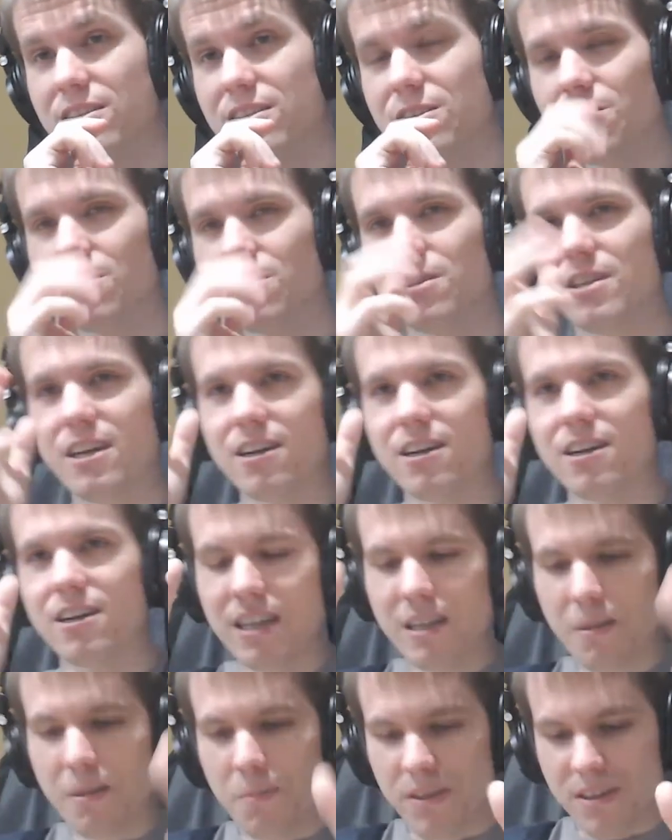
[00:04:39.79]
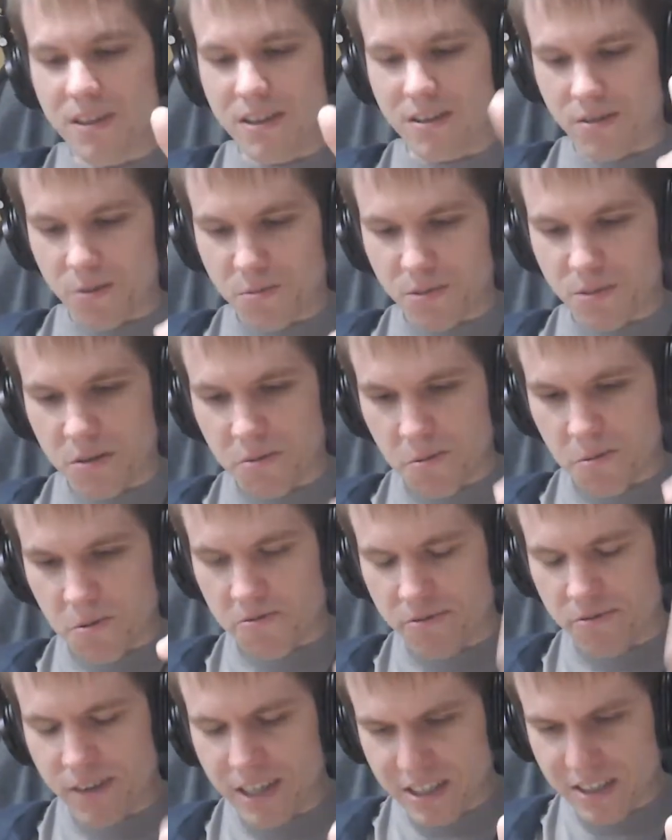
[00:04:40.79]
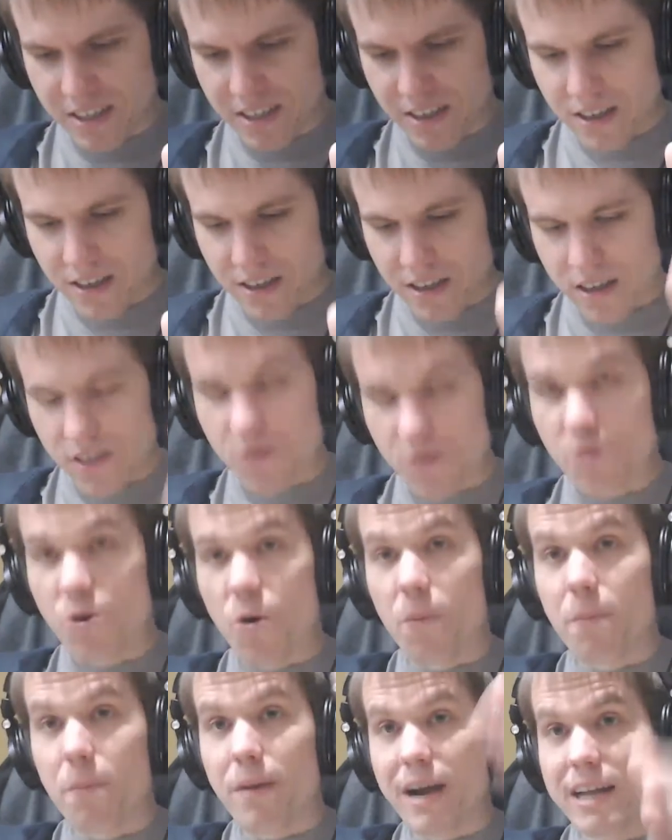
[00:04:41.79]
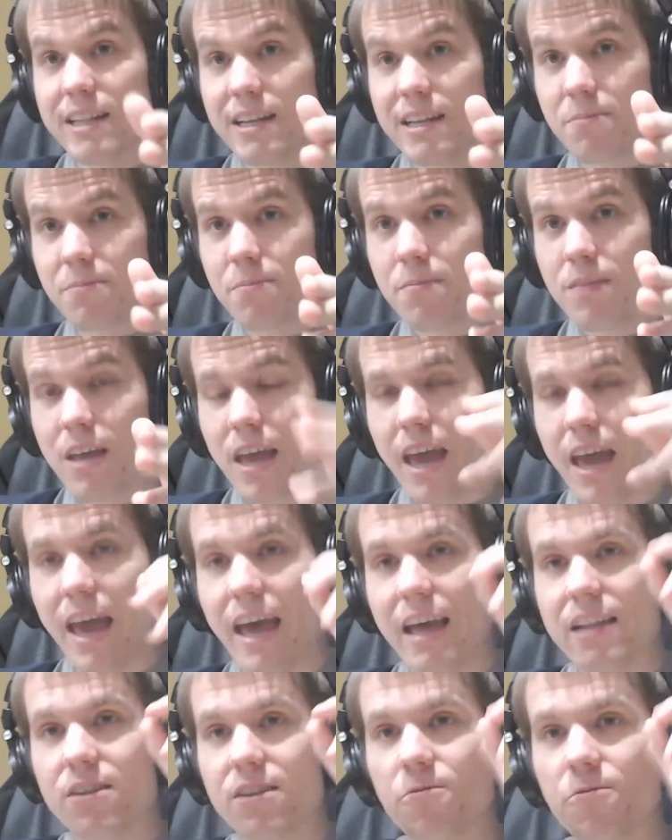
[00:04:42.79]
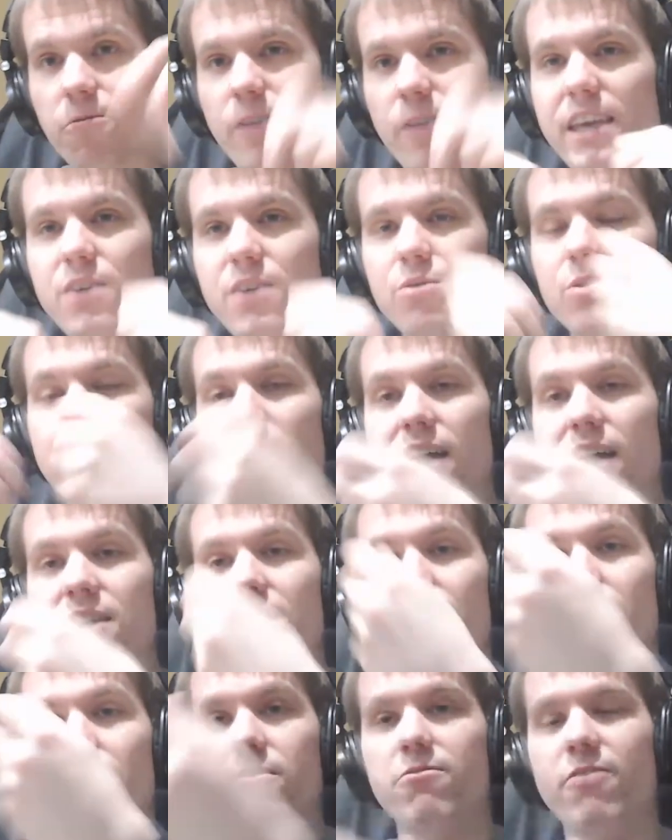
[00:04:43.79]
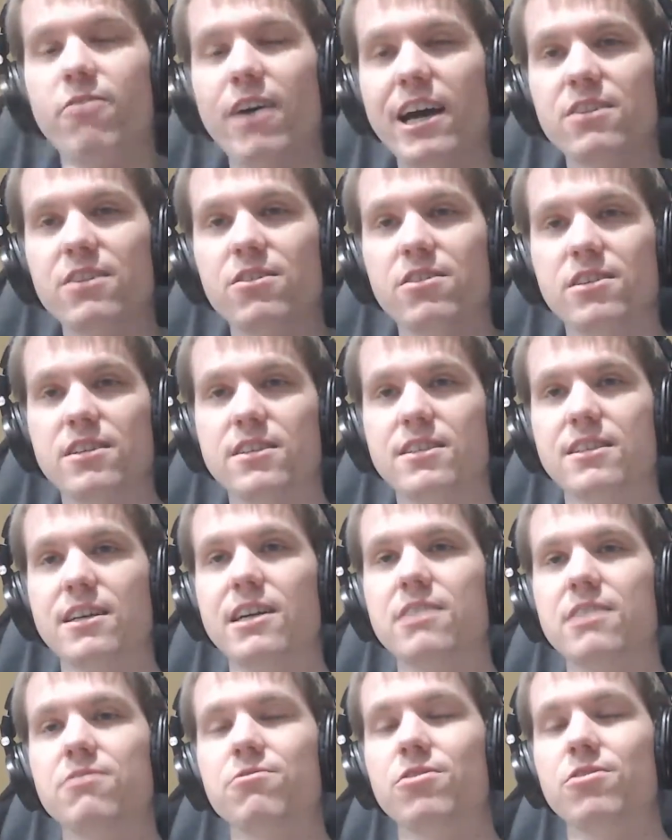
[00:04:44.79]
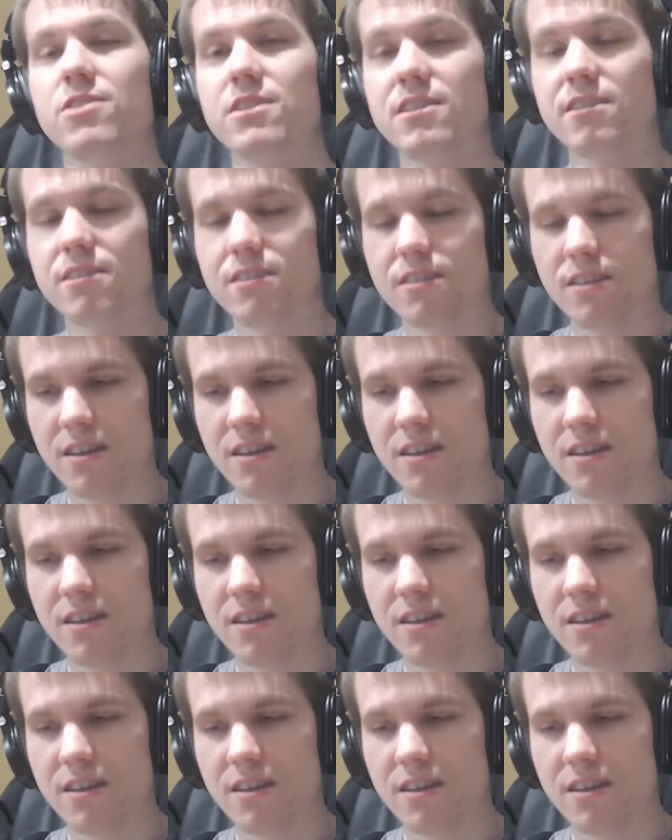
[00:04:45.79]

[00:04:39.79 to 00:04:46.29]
So they are independent observable fields, you combine them, and the way you get your final result for this